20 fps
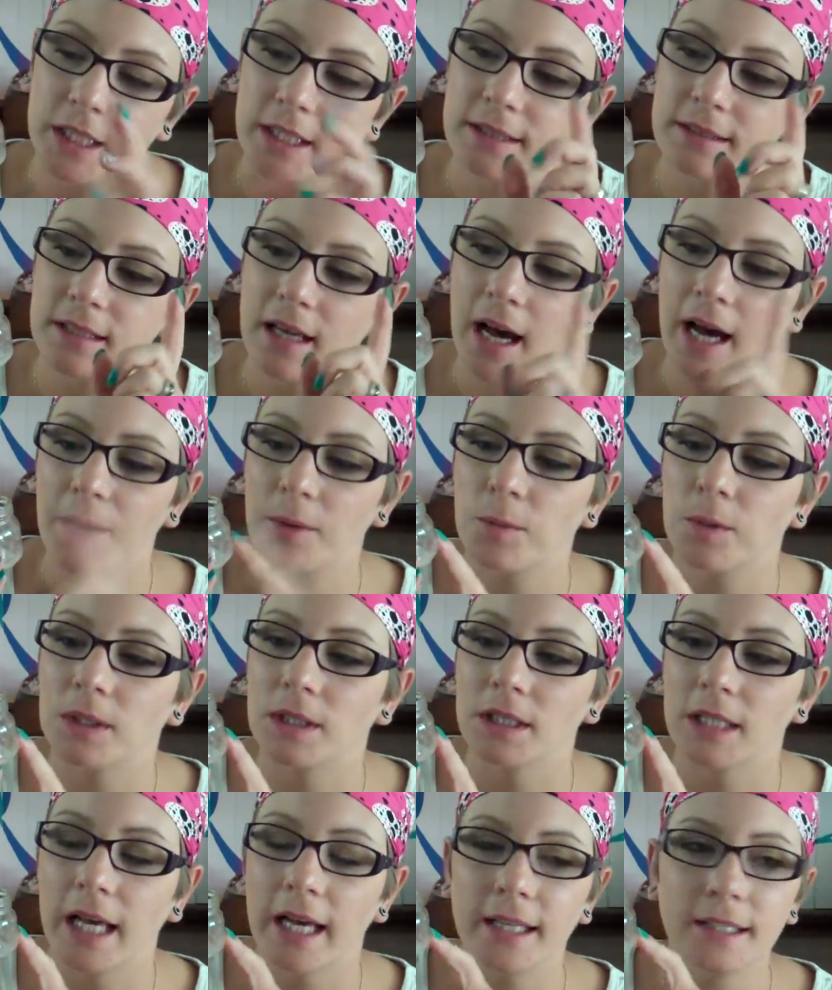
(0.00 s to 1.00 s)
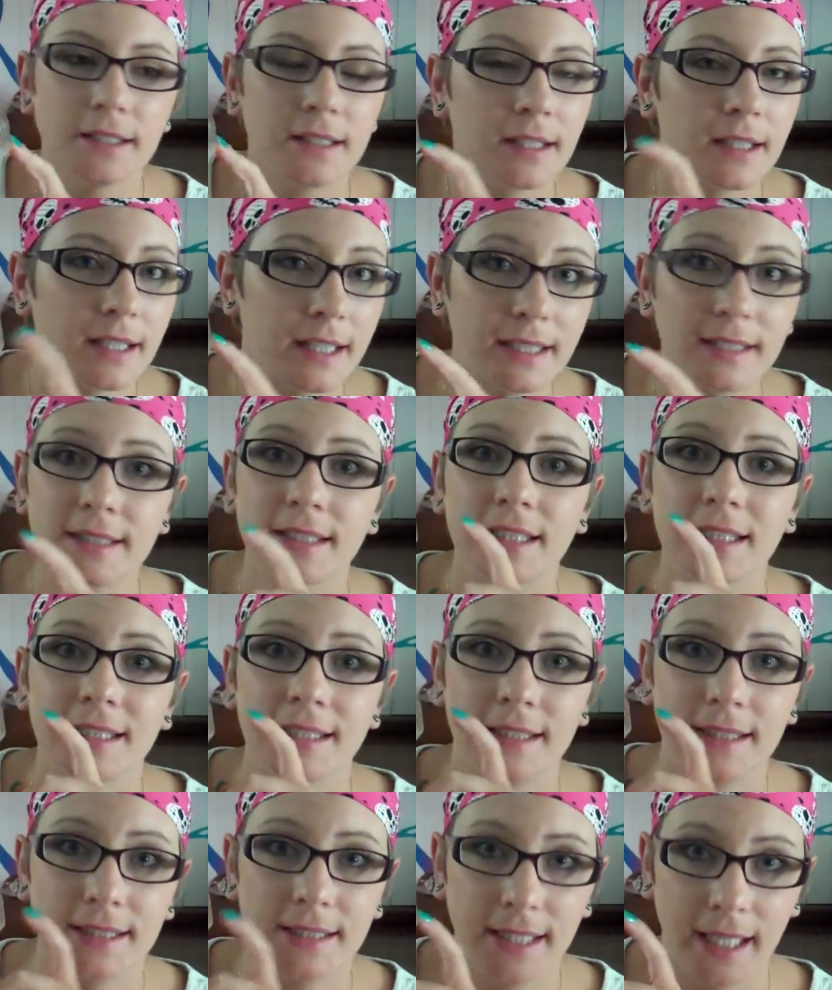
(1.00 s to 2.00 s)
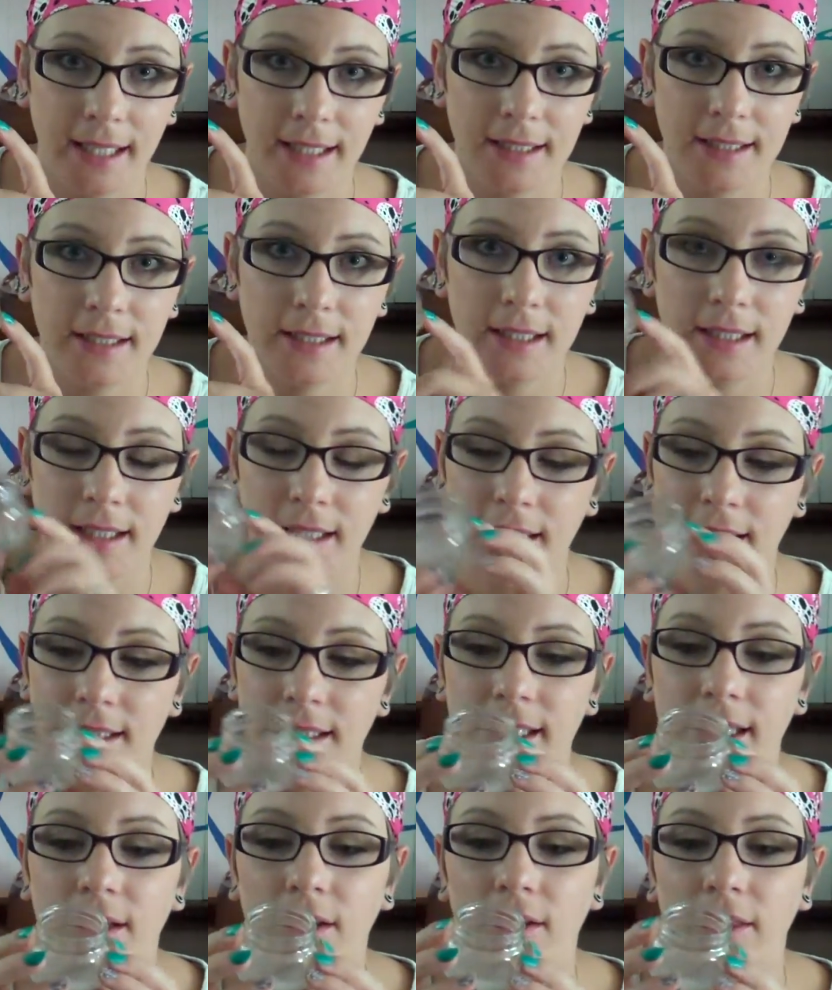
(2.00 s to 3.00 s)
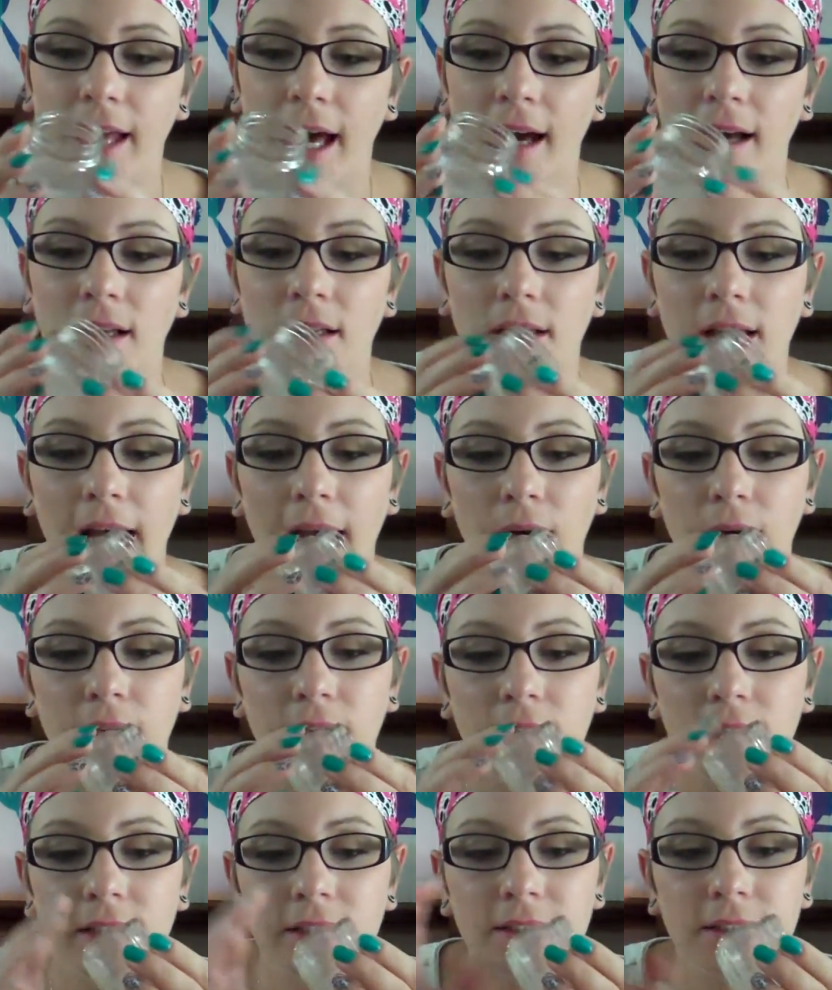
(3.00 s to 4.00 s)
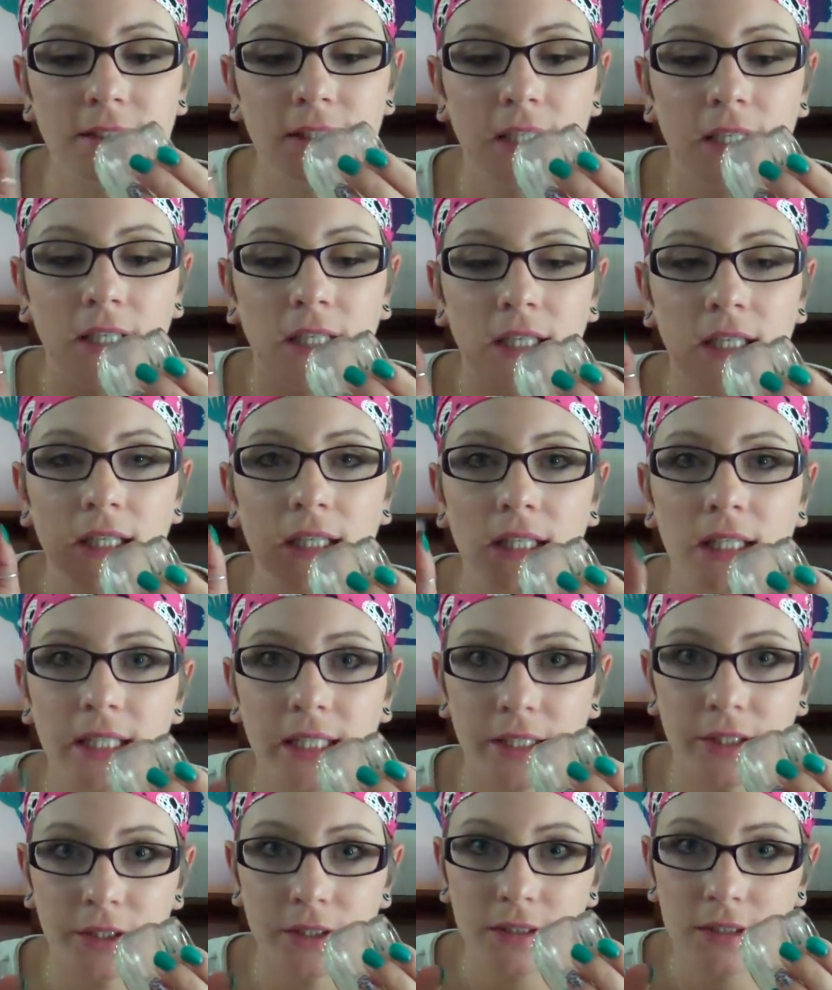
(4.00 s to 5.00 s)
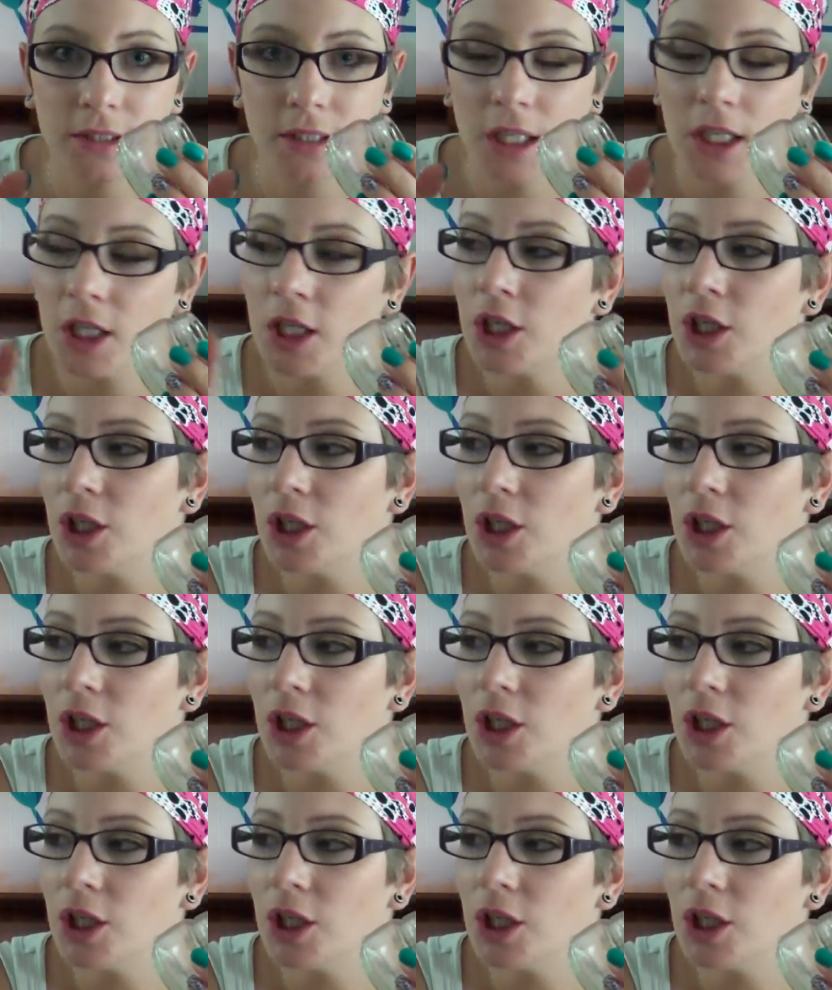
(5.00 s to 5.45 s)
is I will let this sit until that cloudiness clears.